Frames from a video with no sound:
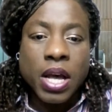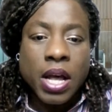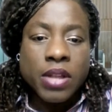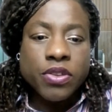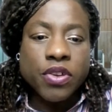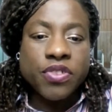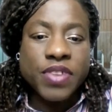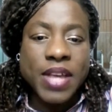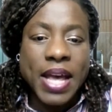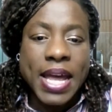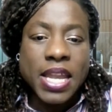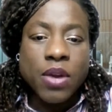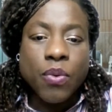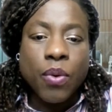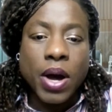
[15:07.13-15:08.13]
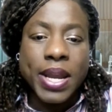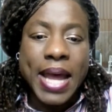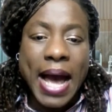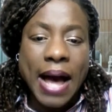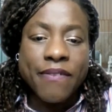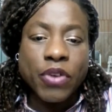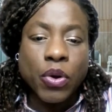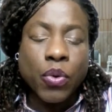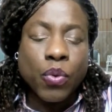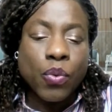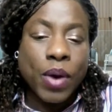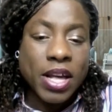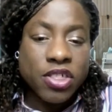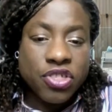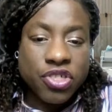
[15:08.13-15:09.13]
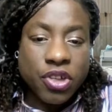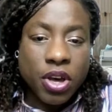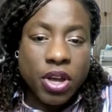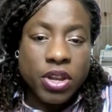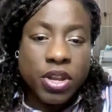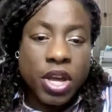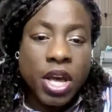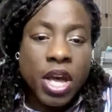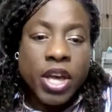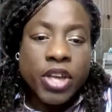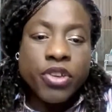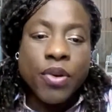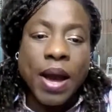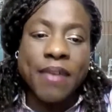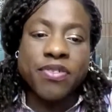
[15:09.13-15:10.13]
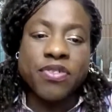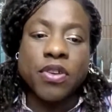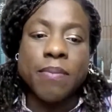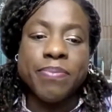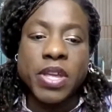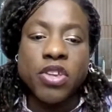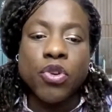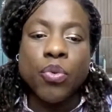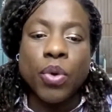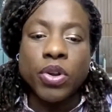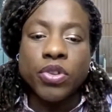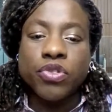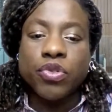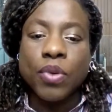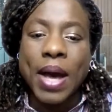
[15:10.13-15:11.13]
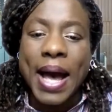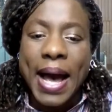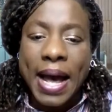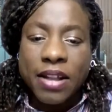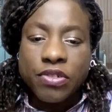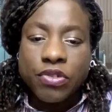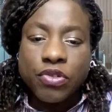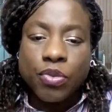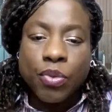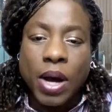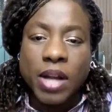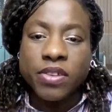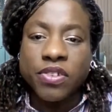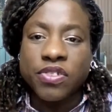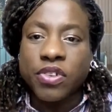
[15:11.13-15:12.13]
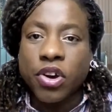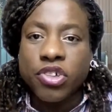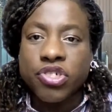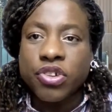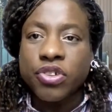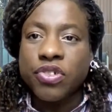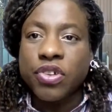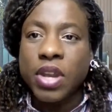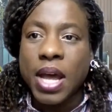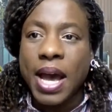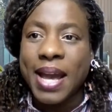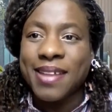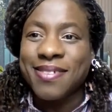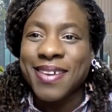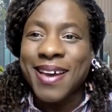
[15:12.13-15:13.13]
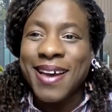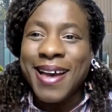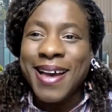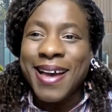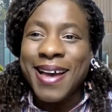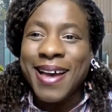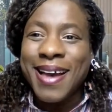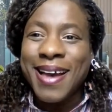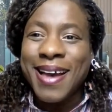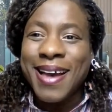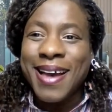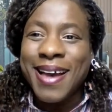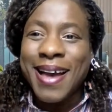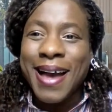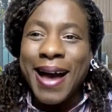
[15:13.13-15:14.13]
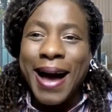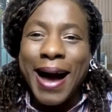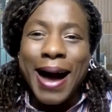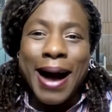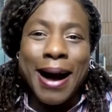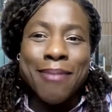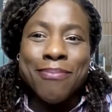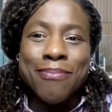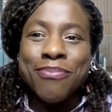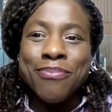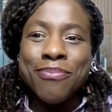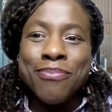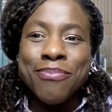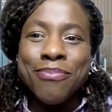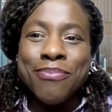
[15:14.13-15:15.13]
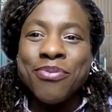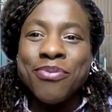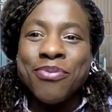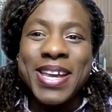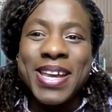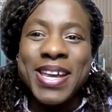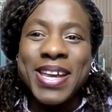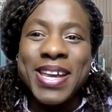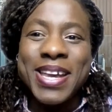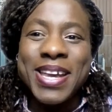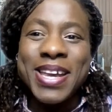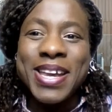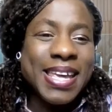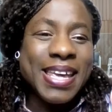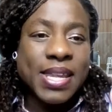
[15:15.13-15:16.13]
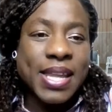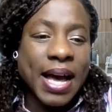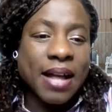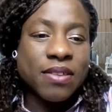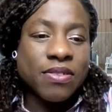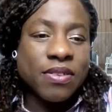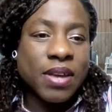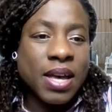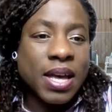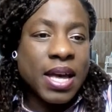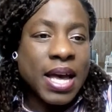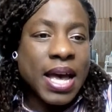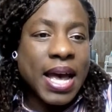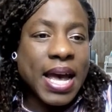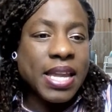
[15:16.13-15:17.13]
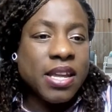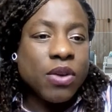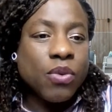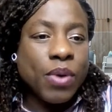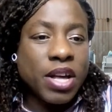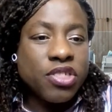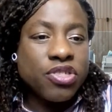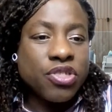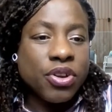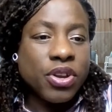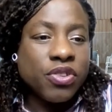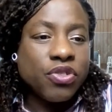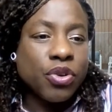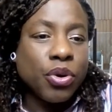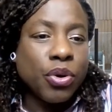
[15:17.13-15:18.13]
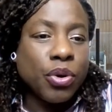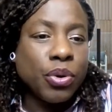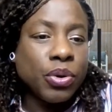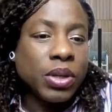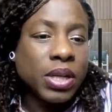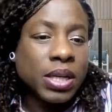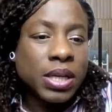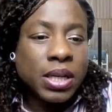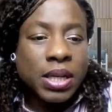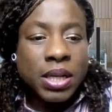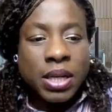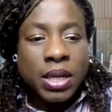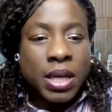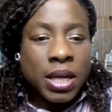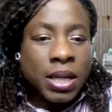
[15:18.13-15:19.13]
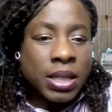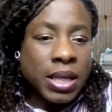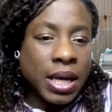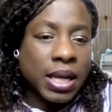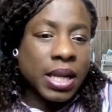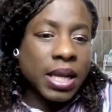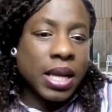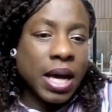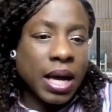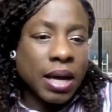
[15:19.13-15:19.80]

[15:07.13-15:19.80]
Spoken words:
Does anyone have a question? You have something you want to add to our discussion tonight? I'm really keen on hearing that. Any question at all? Da, da, da.